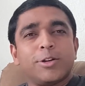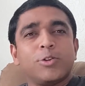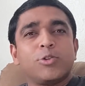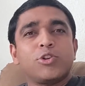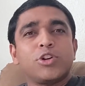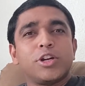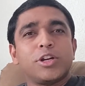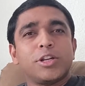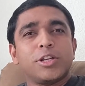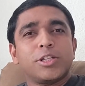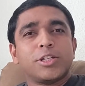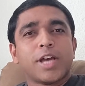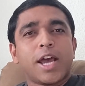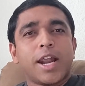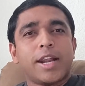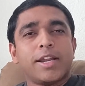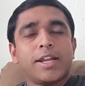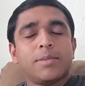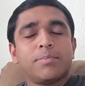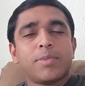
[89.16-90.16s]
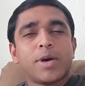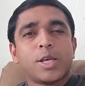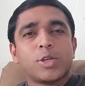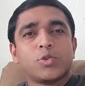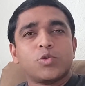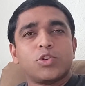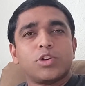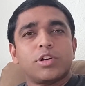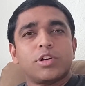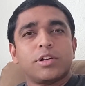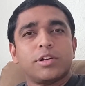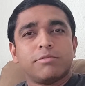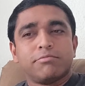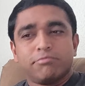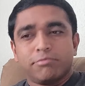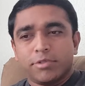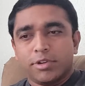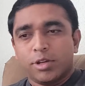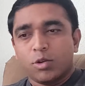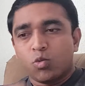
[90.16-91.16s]
utilities id and password
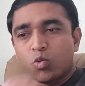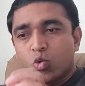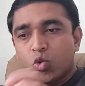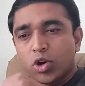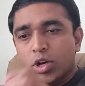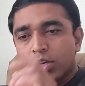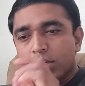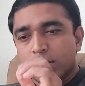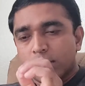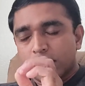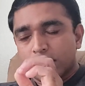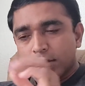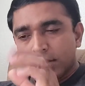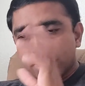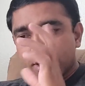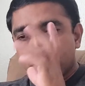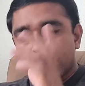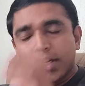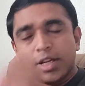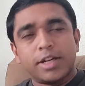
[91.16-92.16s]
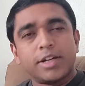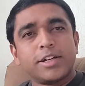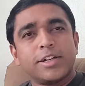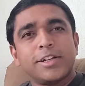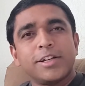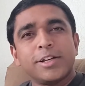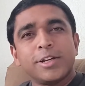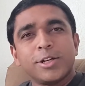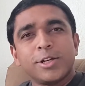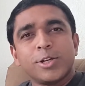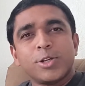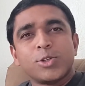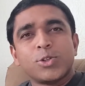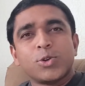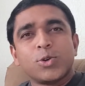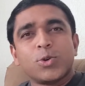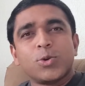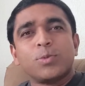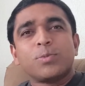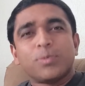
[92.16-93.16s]
in one click
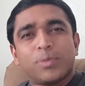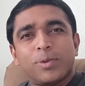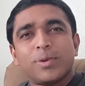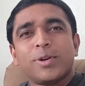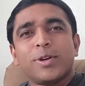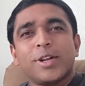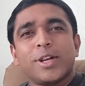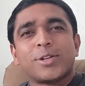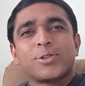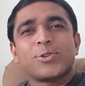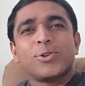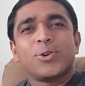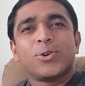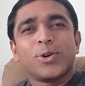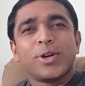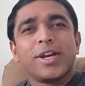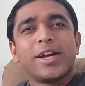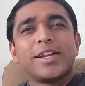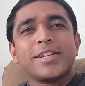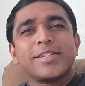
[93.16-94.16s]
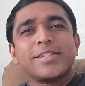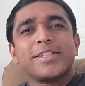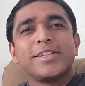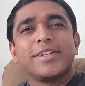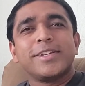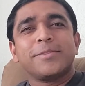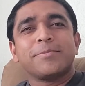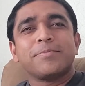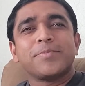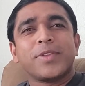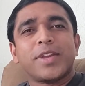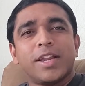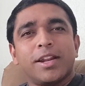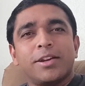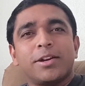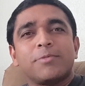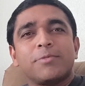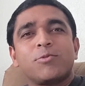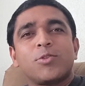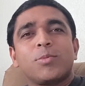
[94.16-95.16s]
so let's go and see
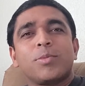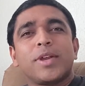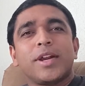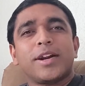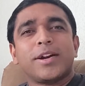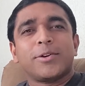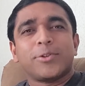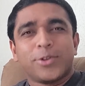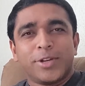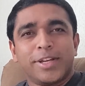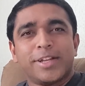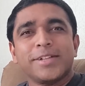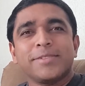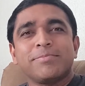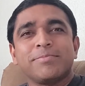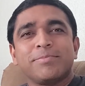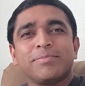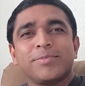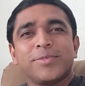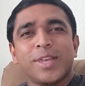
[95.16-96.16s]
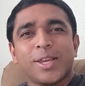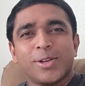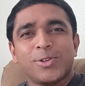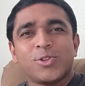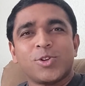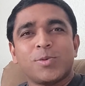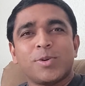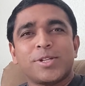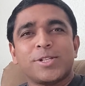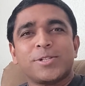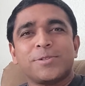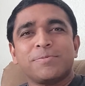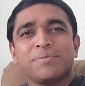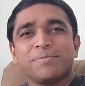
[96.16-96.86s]
and learn from there okay thank you so much